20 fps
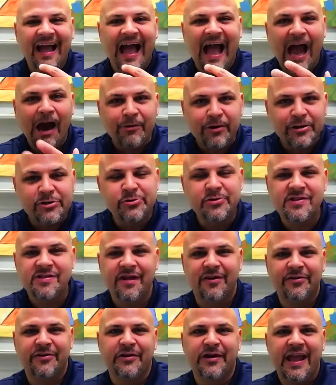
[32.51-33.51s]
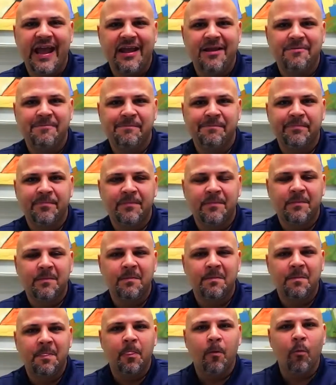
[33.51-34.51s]
How did you start your day?
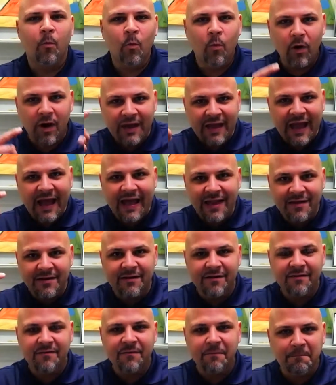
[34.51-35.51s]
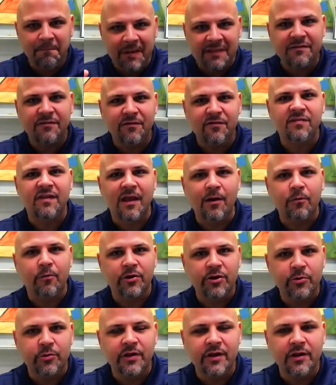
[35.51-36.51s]
What kind of mental state
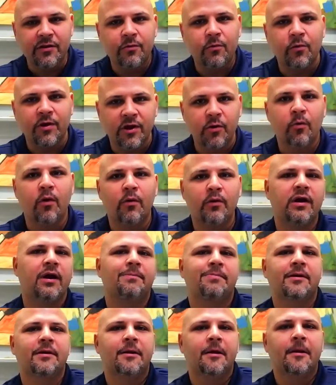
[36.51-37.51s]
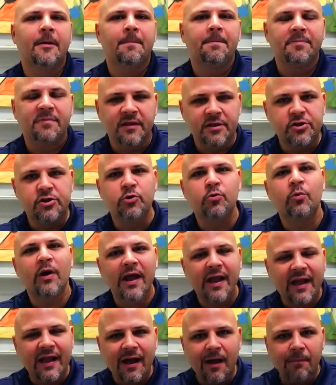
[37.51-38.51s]
were you in when you woke up? Did you
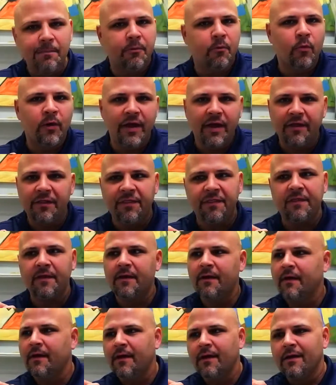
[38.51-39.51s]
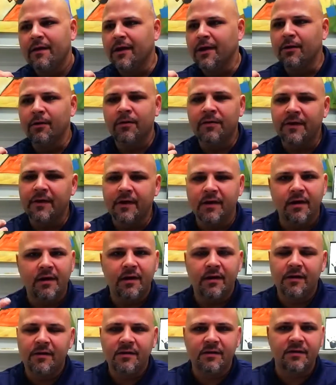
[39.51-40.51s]
wake up with,
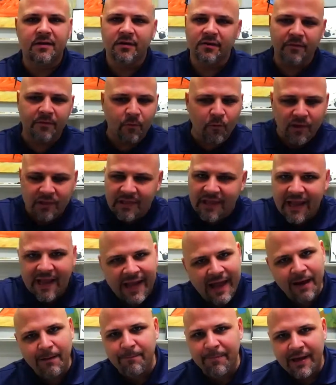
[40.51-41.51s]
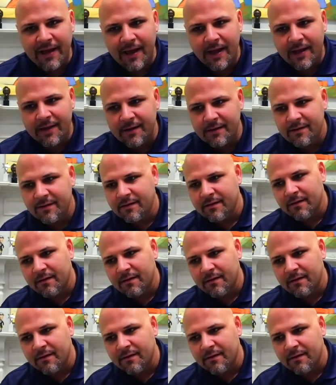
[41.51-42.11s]
the one leg out of bed?